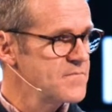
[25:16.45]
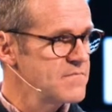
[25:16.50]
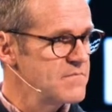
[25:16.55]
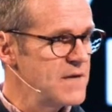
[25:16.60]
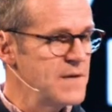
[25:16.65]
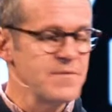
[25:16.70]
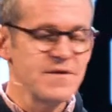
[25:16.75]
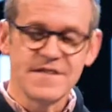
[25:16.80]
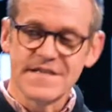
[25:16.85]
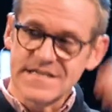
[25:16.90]

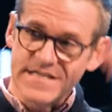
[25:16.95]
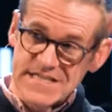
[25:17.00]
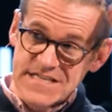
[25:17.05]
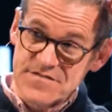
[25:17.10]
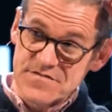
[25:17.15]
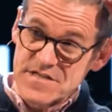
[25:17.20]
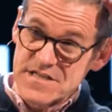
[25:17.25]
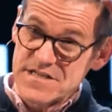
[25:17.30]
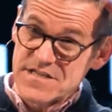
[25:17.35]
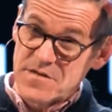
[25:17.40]
Maybe this
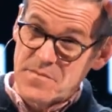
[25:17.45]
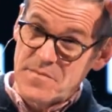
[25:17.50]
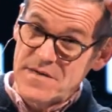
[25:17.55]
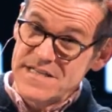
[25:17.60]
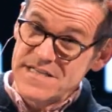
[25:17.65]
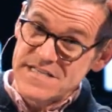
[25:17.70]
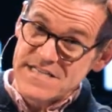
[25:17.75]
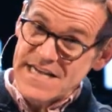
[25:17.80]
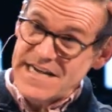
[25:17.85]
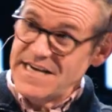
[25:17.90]
gives us some
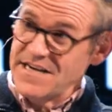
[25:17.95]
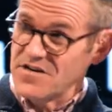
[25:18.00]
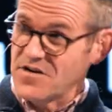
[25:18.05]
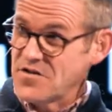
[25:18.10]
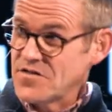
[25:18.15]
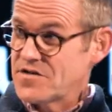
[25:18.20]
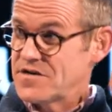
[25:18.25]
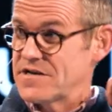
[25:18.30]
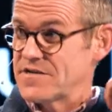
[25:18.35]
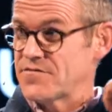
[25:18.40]
insight
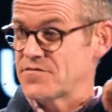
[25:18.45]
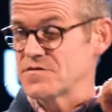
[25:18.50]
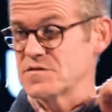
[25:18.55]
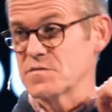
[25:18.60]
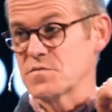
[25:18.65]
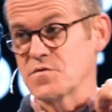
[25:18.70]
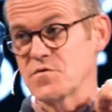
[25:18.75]
on the difference